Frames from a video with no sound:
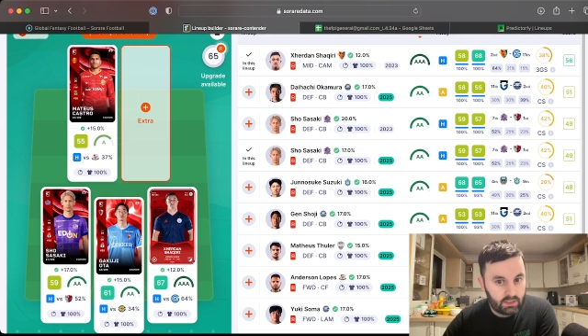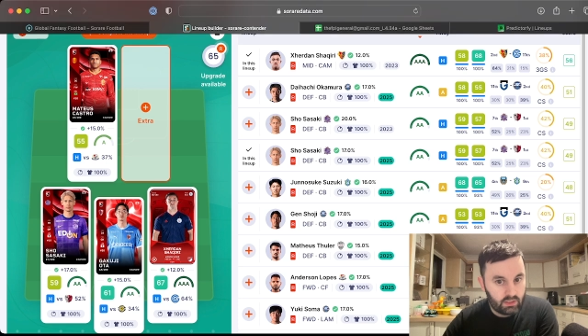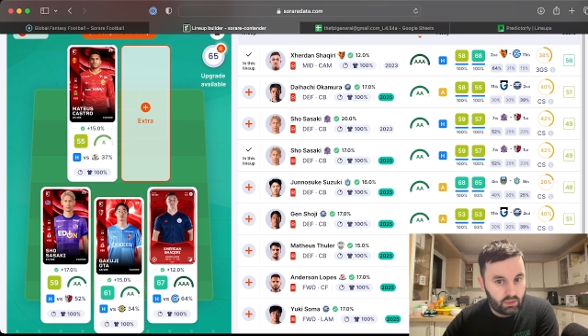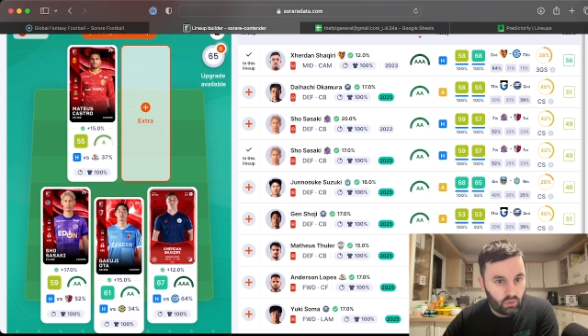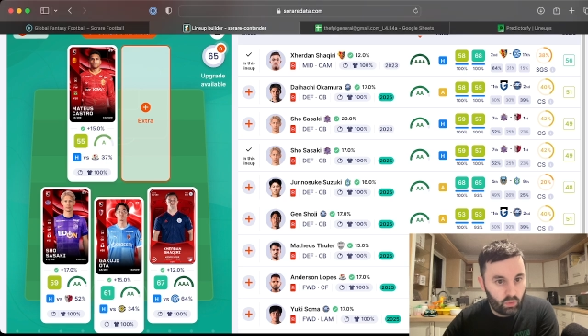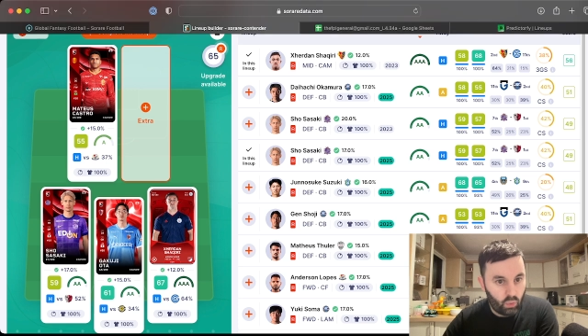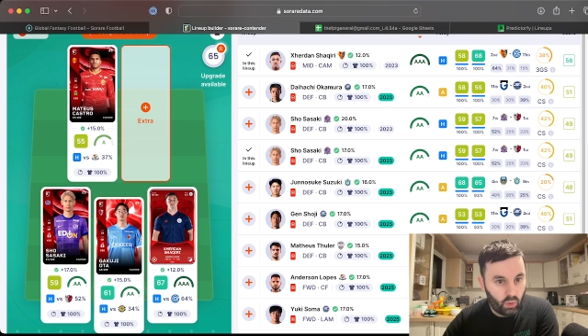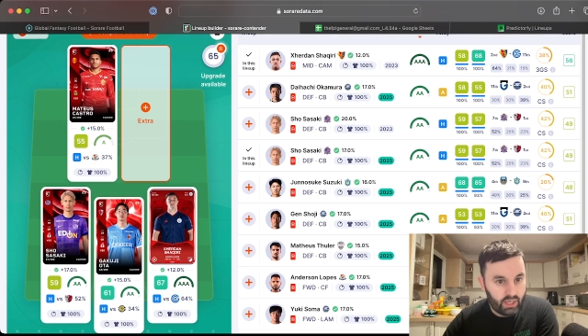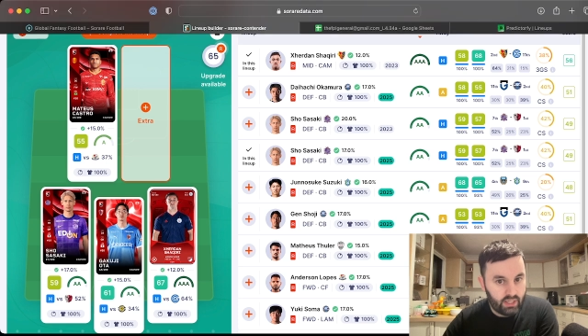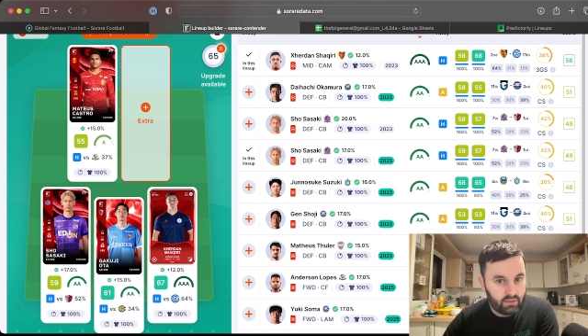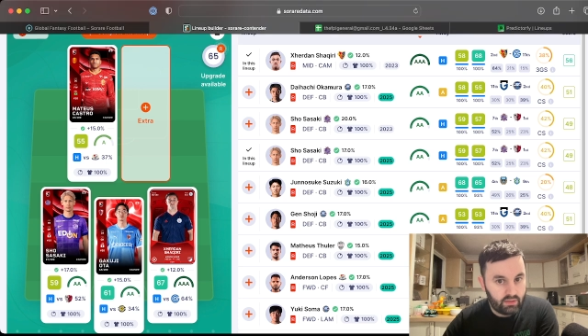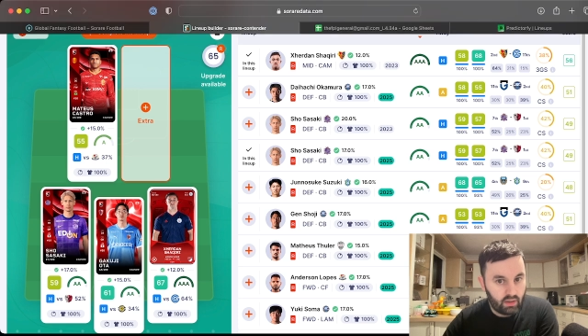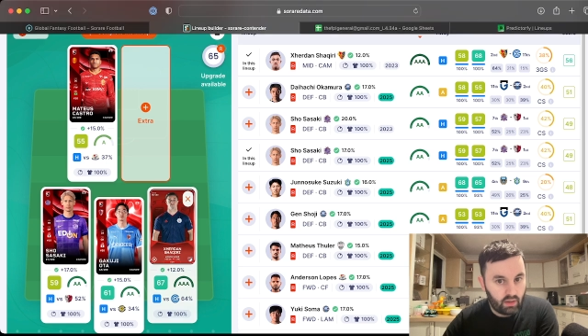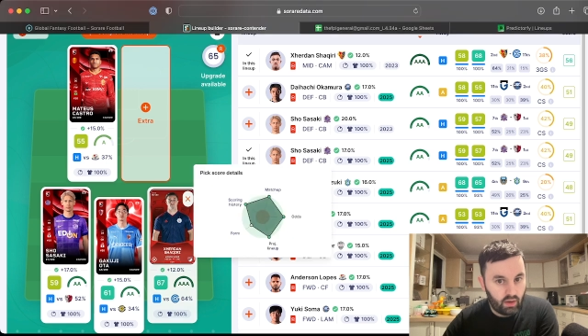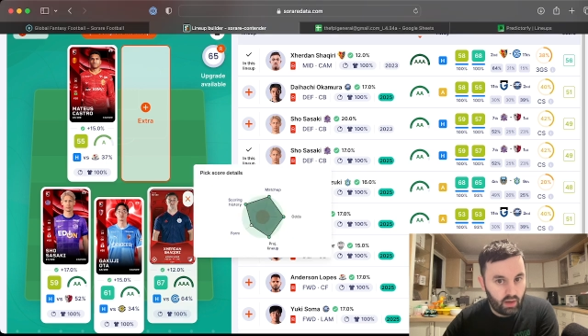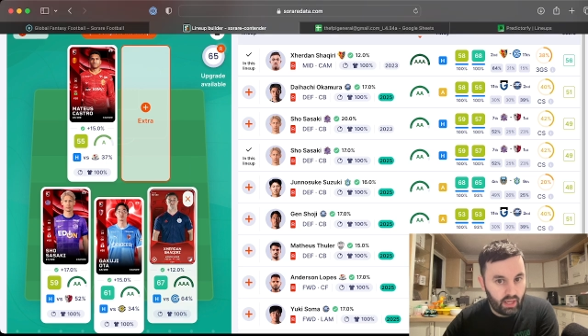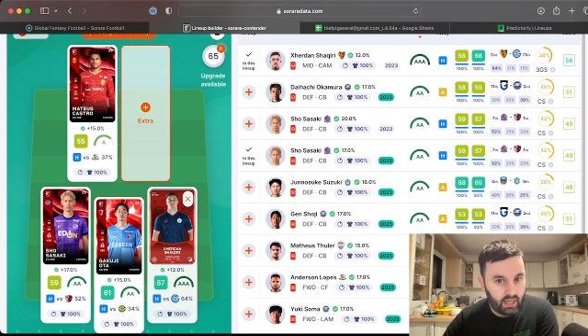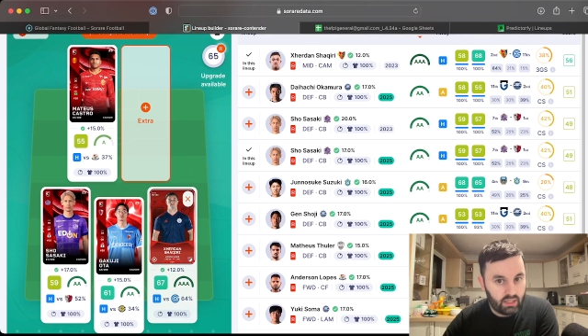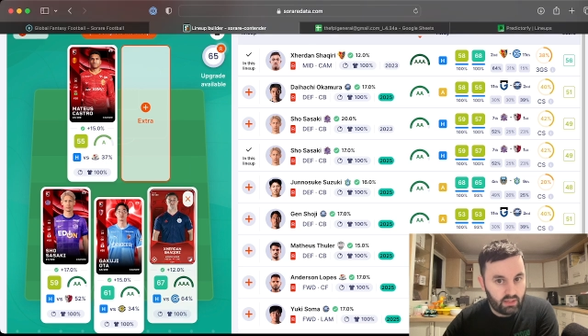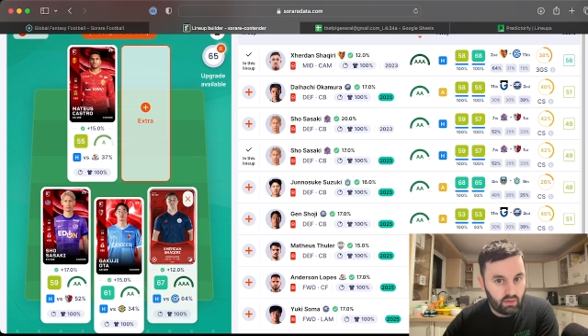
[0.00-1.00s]
quite
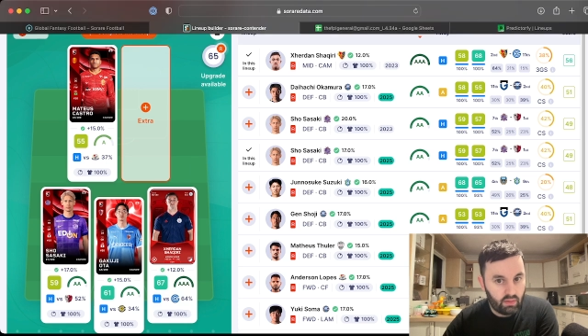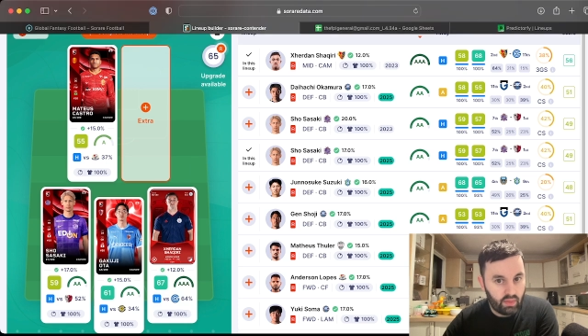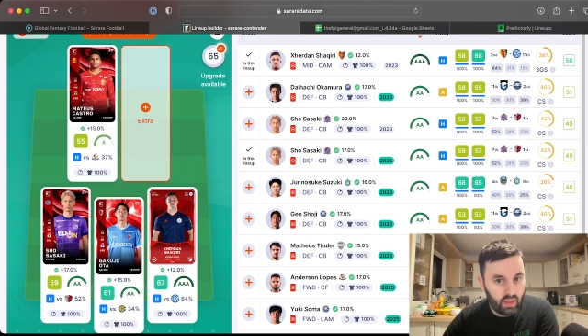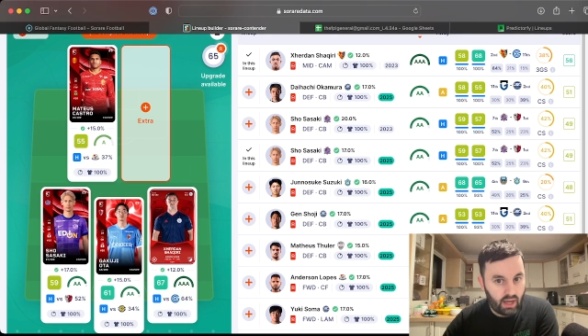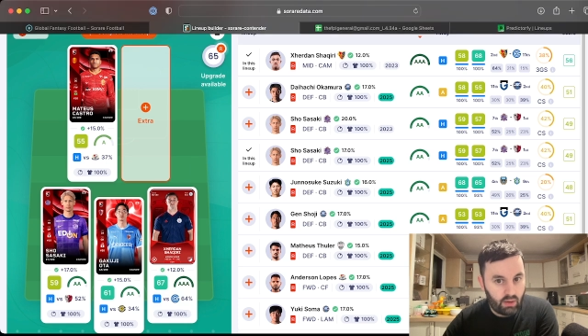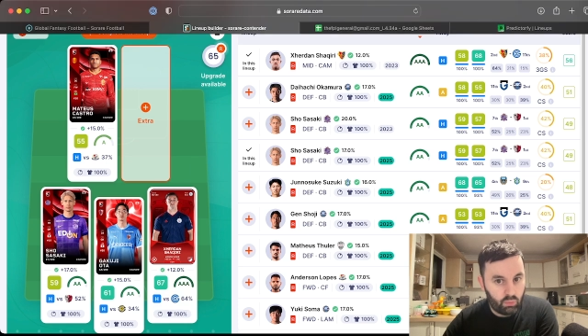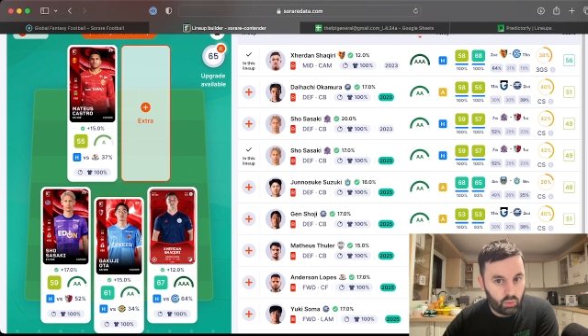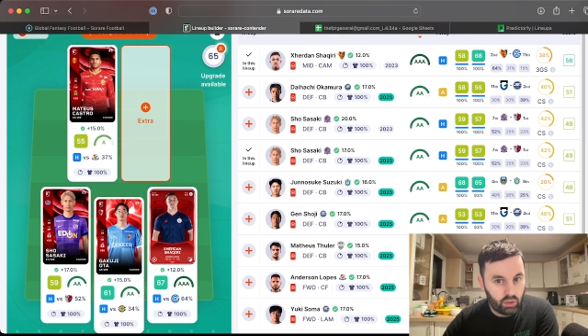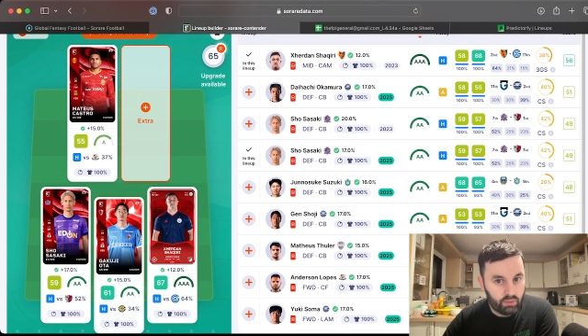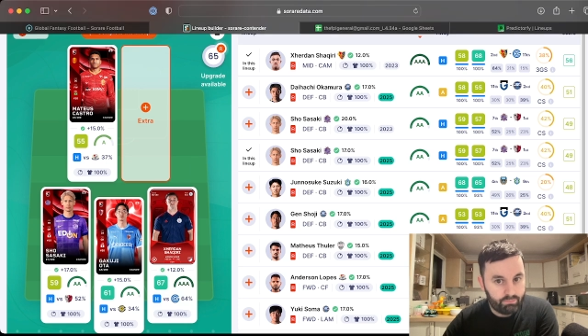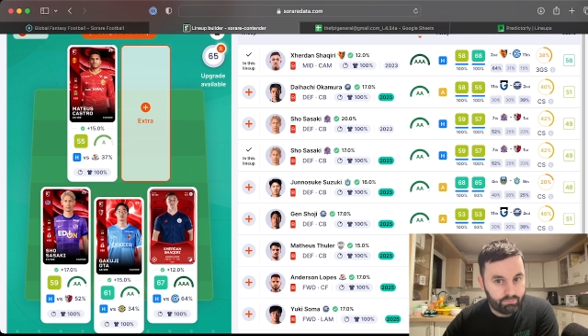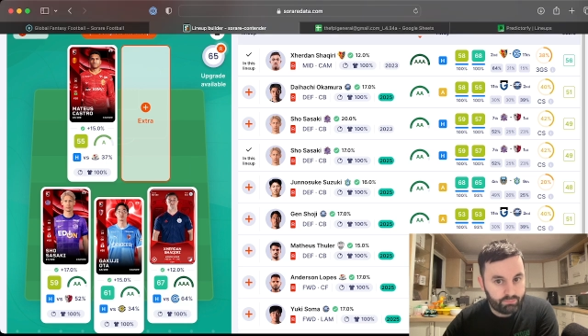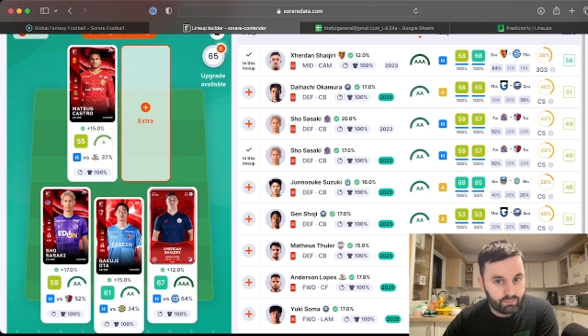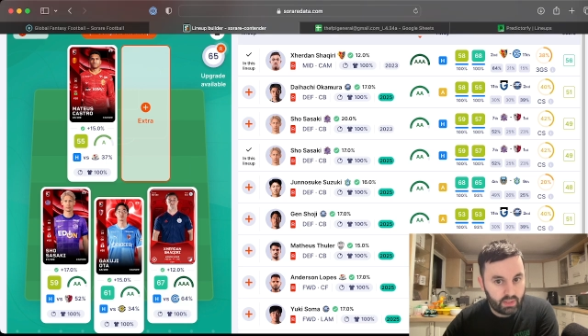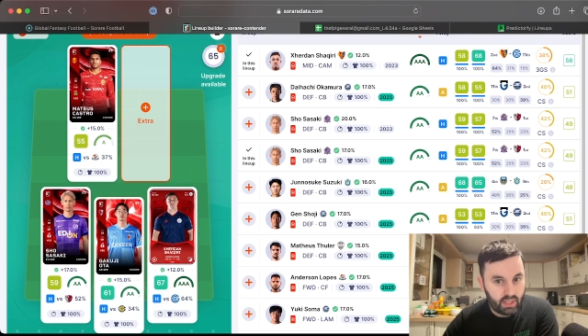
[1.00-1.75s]
like that one.